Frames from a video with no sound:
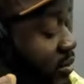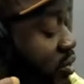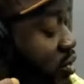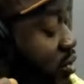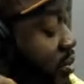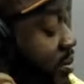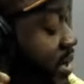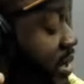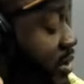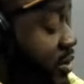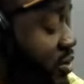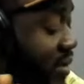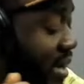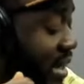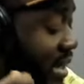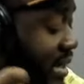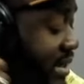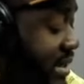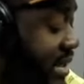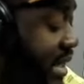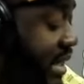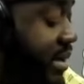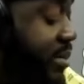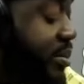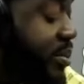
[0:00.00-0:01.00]
to me, to
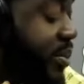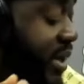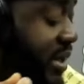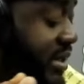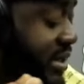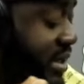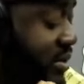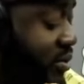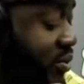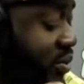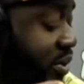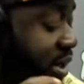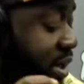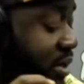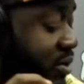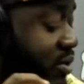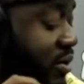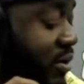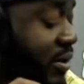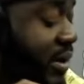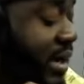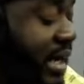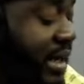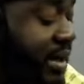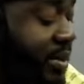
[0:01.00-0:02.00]
understand the present, we need to
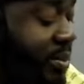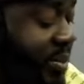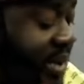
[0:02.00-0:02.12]
look at the